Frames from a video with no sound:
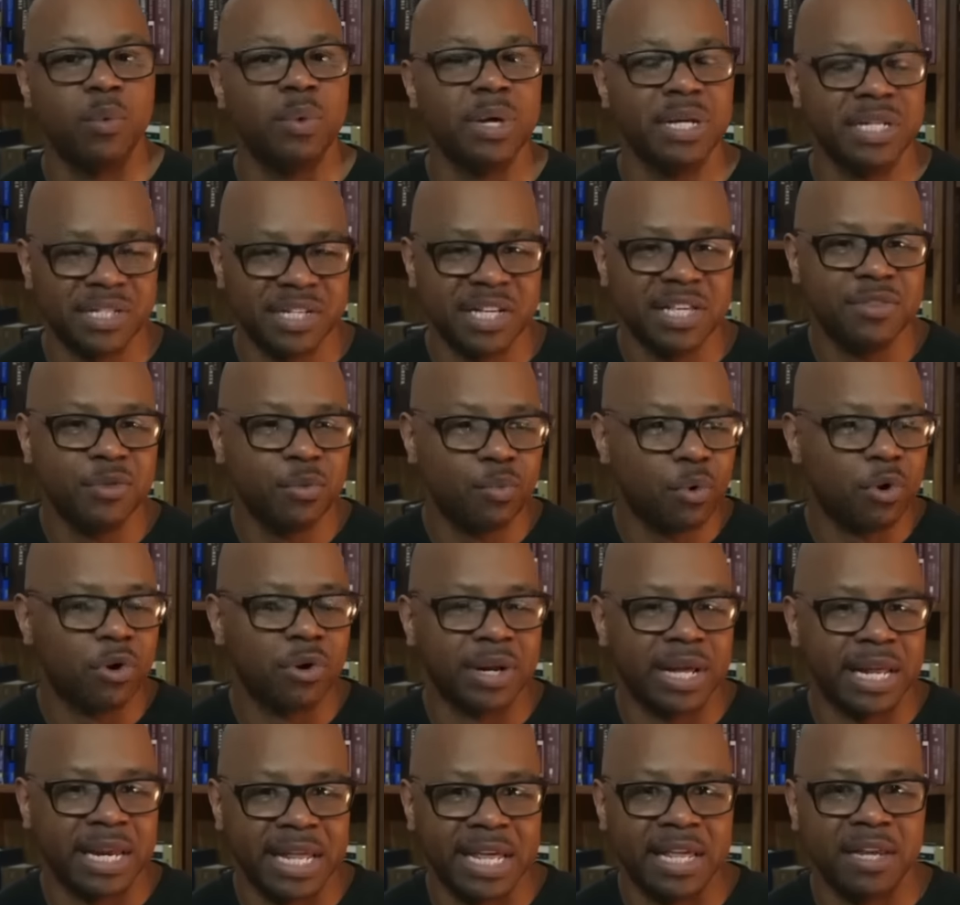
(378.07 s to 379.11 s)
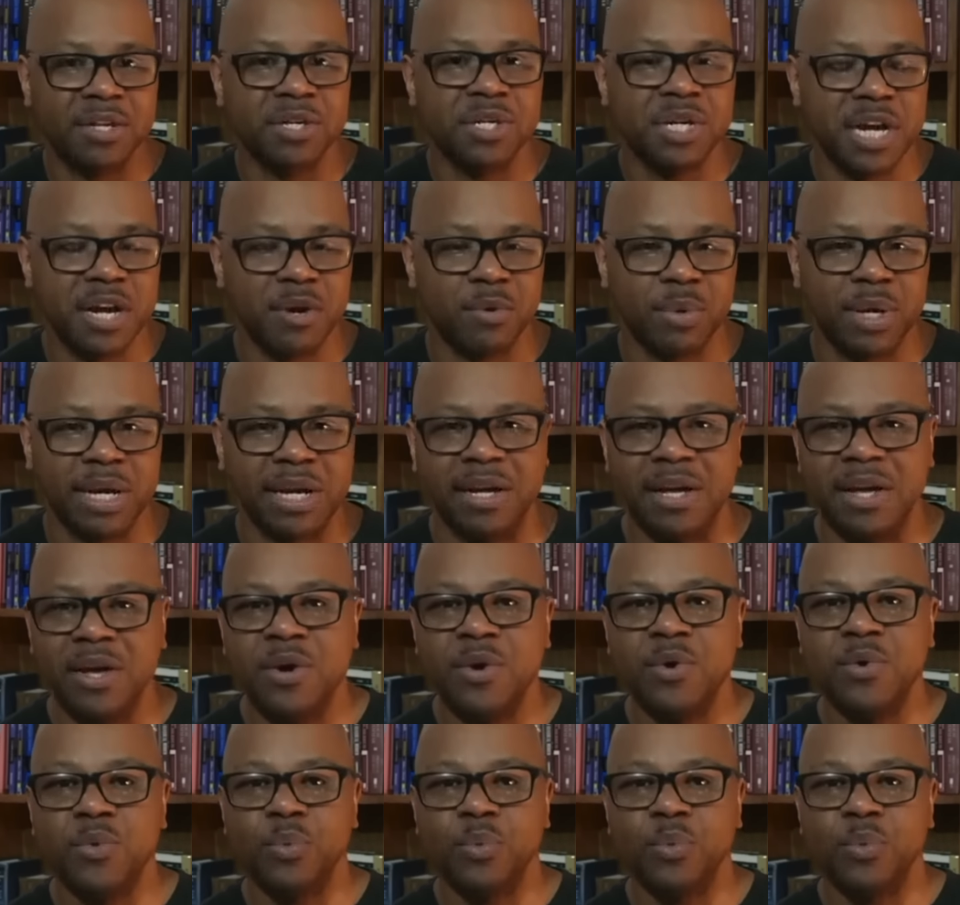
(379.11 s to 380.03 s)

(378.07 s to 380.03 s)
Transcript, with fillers: When we see the word in English, hearing,